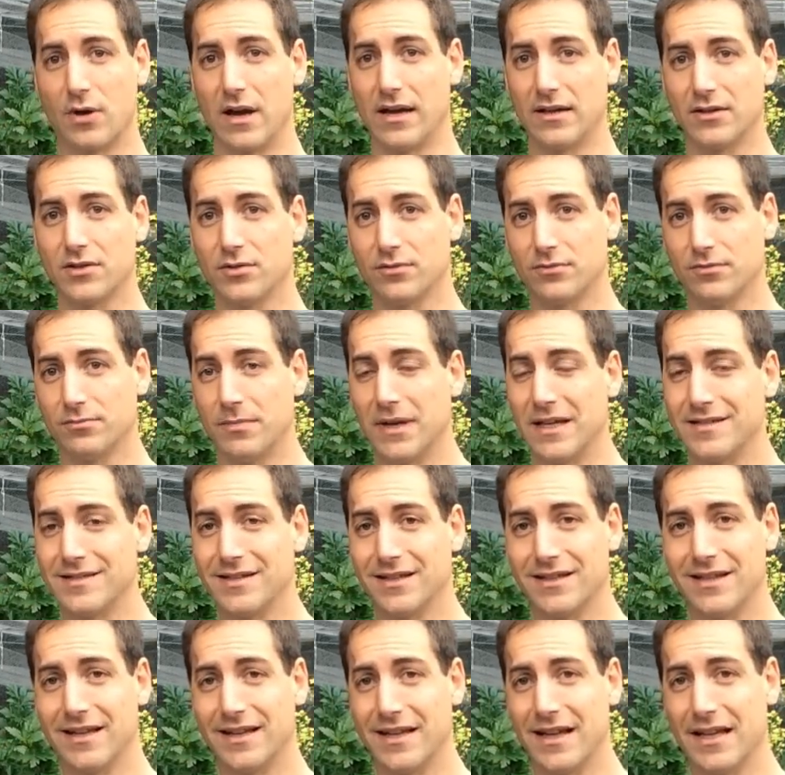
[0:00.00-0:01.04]
You try to
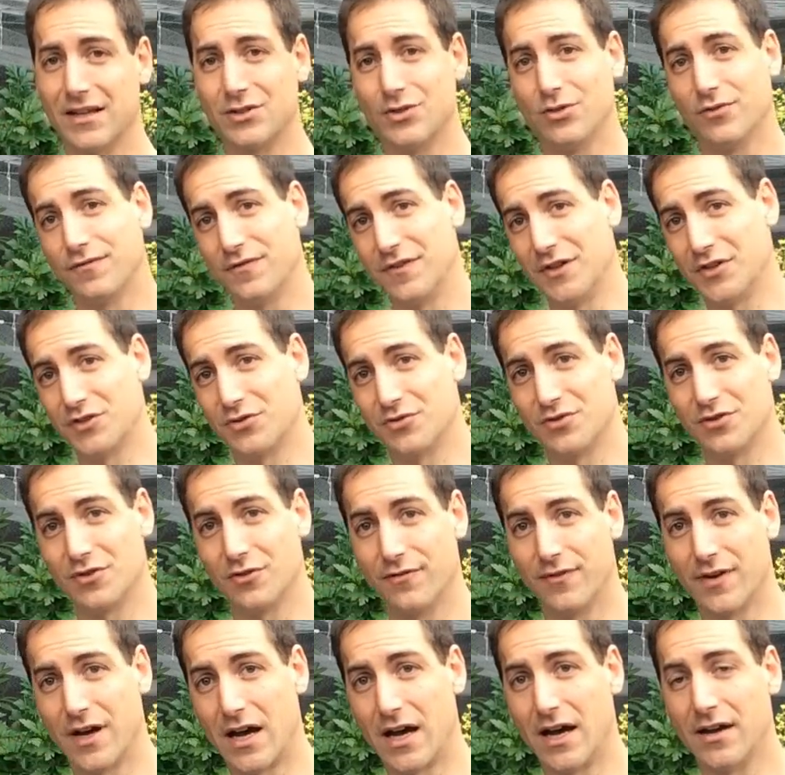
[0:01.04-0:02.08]
basically get your fish
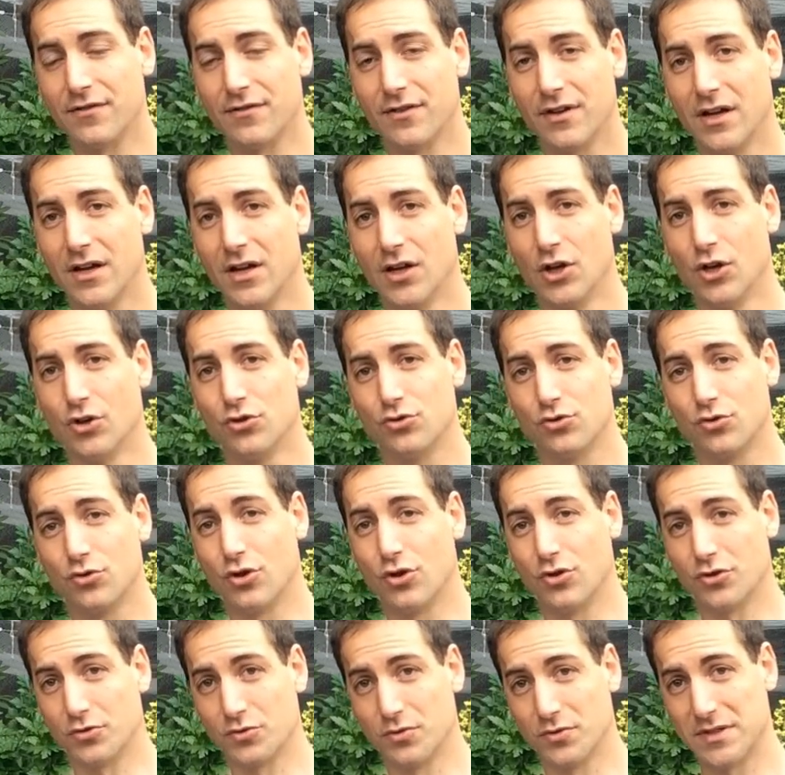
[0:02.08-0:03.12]
to survive,
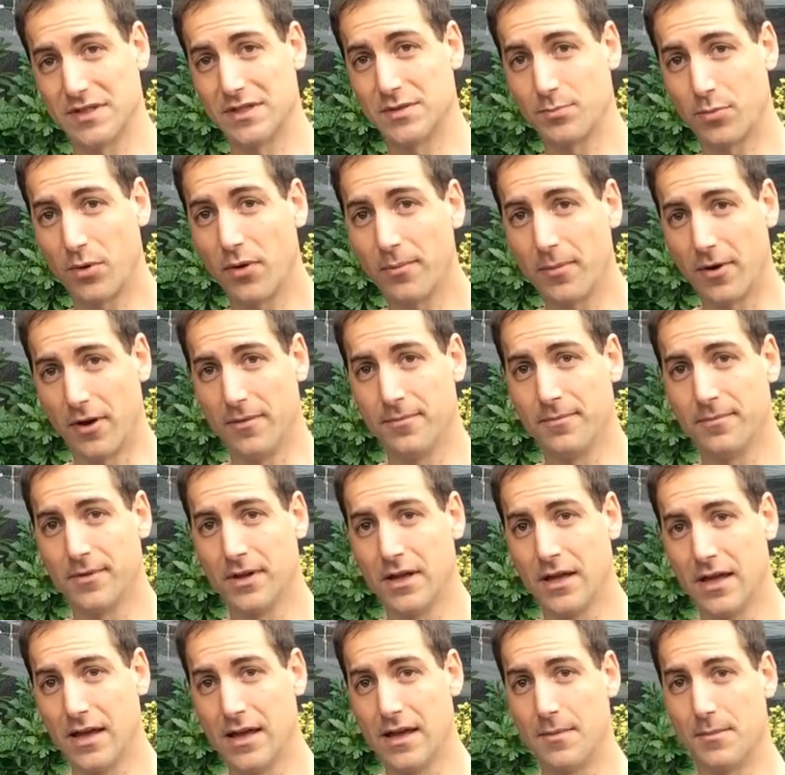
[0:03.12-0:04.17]
to go through this
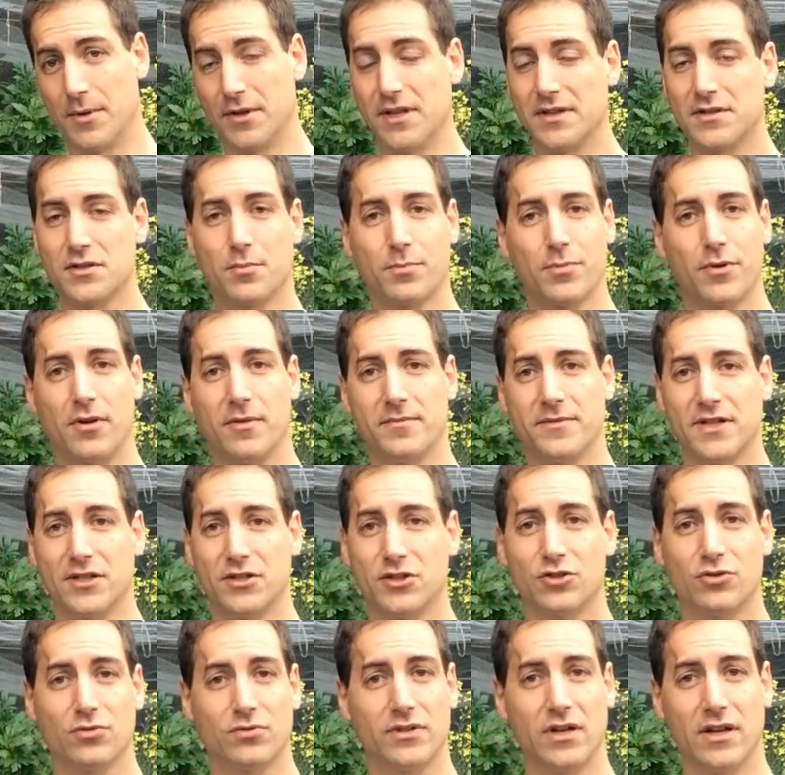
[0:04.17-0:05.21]
problem, but that's a
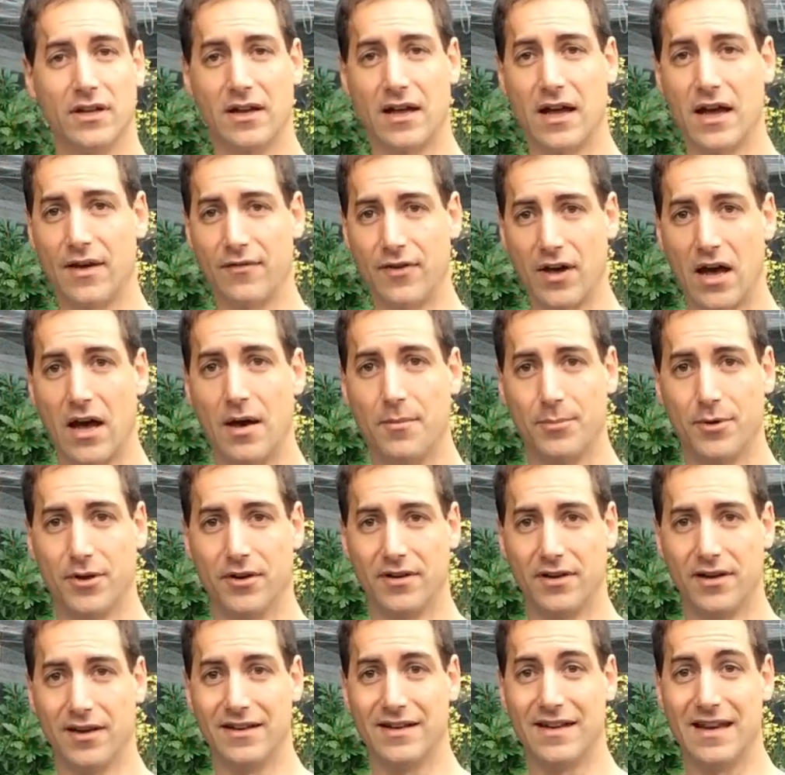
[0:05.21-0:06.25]
problem that shouldn't have
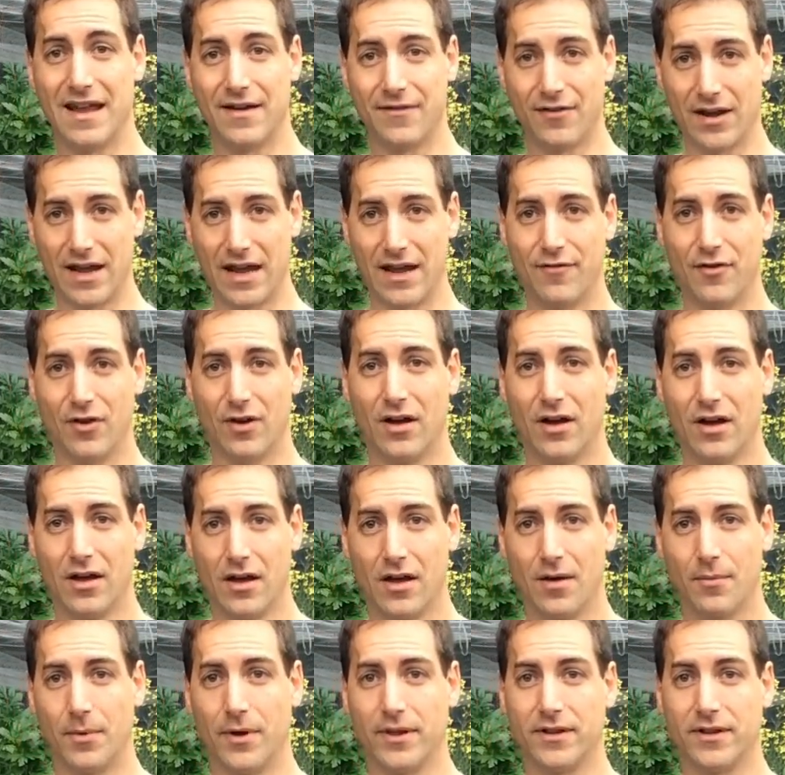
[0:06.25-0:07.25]
happened never ever.